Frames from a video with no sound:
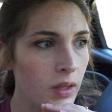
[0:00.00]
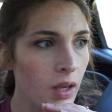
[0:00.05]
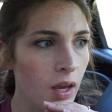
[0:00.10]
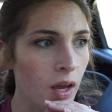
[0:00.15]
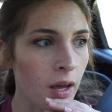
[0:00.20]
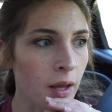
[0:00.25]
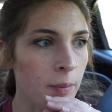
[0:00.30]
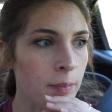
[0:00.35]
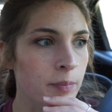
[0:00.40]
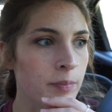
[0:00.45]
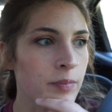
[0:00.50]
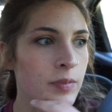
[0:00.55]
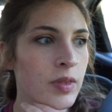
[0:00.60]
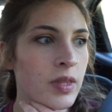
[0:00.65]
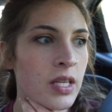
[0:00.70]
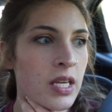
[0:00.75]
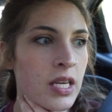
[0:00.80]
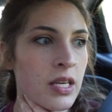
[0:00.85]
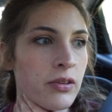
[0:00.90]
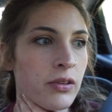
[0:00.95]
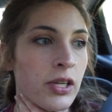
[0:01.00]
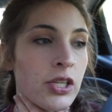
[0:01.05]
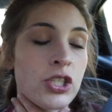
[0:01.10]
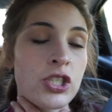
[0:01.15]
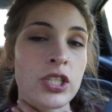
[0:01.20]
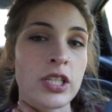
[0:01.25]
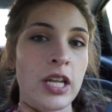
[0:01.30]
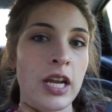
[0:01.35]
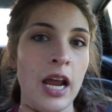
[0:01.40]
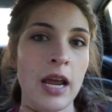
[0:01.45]
The
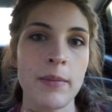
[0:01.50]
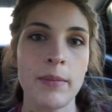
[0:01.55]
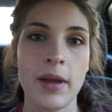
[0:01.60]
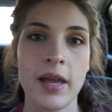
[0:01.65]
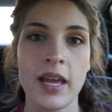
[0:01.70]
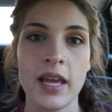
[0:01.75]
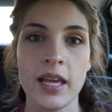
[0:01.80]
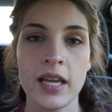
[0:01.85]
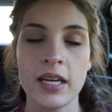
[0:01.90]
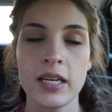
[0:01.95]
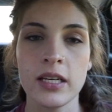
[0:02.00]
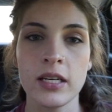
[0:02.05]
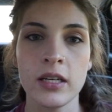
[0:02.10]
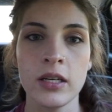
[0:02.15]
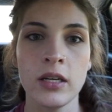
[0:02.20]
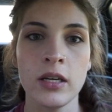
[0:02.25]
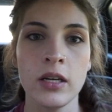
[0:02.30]
lunch that I made